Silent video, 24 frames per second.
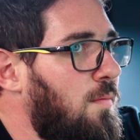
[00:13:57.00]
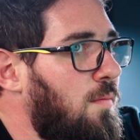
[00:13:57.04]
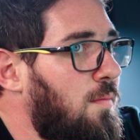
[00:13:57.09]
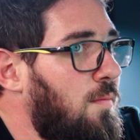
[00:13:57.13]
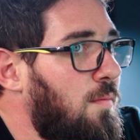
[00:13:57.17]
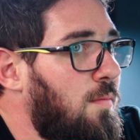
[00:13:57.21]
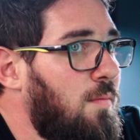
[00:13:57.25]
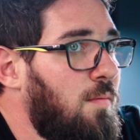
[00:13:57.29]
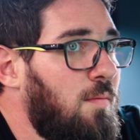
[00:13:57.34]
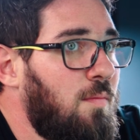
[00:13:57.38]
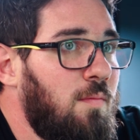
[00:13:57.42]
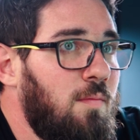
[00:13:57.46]
and
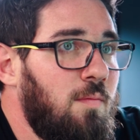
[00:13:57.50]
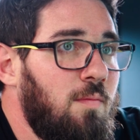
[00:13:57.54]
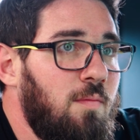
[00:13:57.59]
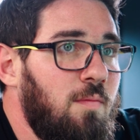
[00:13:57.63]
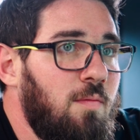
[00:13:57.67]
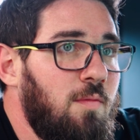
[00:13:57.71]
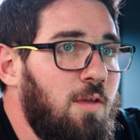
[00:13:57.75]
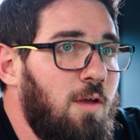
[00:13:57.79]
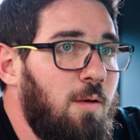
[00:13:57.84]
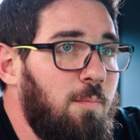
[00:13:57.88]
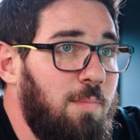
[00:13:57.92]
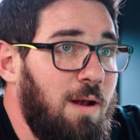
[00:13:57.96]
so on,
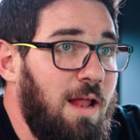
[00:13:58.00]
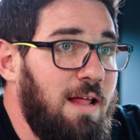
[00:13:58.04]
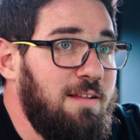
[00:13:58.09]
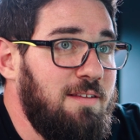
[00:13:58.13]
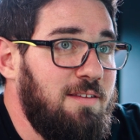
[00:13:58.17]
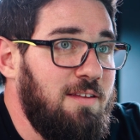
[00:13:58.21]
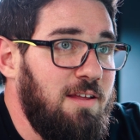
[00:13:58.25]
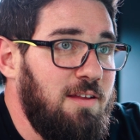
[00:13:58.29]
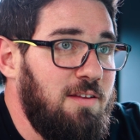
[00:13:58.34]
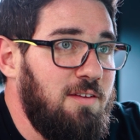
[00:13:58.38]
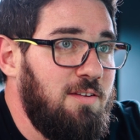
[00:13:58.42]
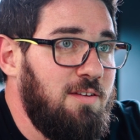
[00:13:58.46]
this was the
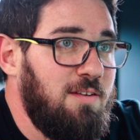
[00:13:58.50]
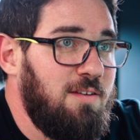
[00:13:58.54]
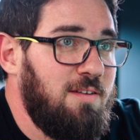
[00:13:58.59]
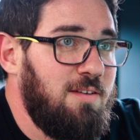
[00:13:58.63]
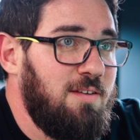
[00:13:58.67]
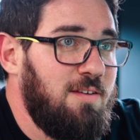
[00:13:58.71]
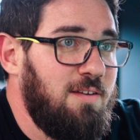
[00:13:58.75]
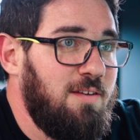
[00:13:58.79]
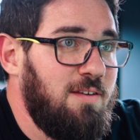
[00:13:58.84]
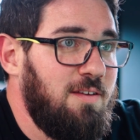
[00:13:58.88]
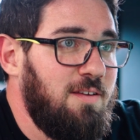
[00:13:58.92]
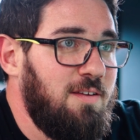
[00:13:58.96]
day before
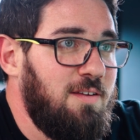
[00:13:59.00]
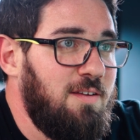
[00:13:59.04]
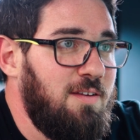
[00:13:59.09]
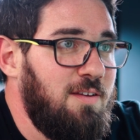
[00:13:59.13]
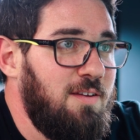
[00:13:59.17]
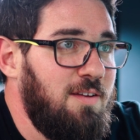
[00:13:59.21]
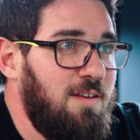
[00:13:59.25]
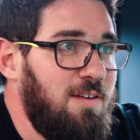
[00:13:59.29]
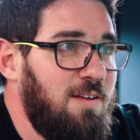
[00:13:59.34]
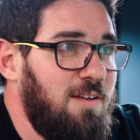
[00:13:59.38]
the workshop,